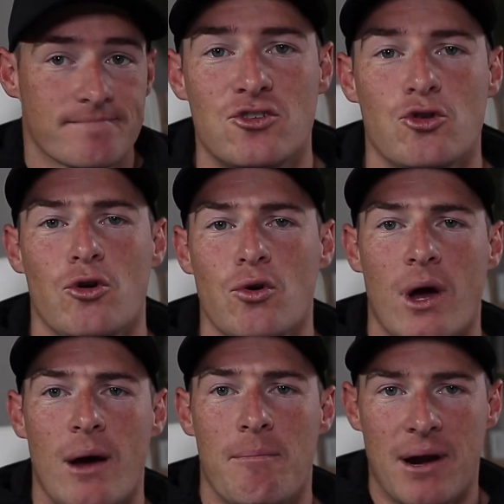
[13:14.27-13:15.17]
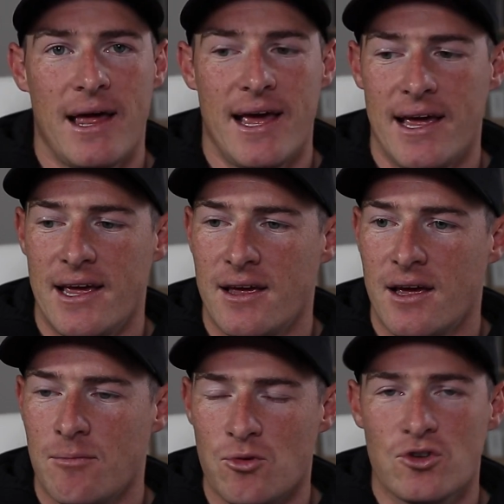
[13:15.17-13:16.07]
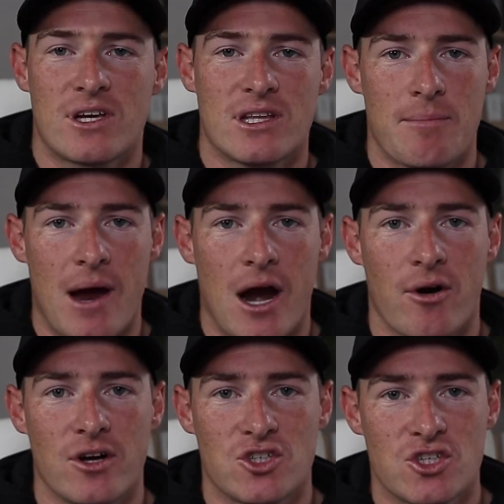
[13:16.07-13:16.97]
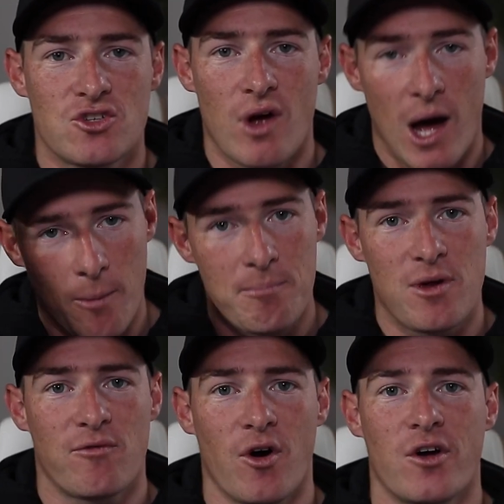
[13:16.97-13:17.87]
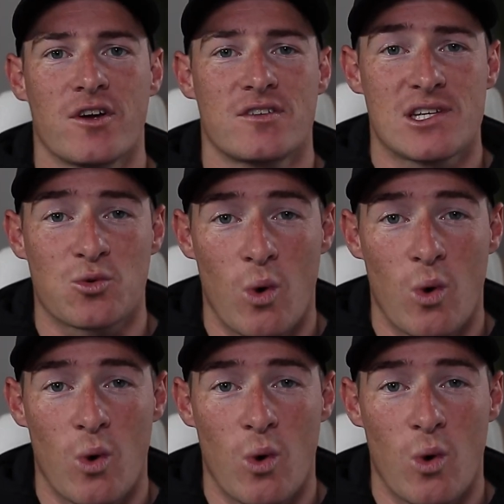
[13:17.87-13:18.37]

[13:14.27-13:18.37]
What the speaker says: Do play music in the background just to help me focus as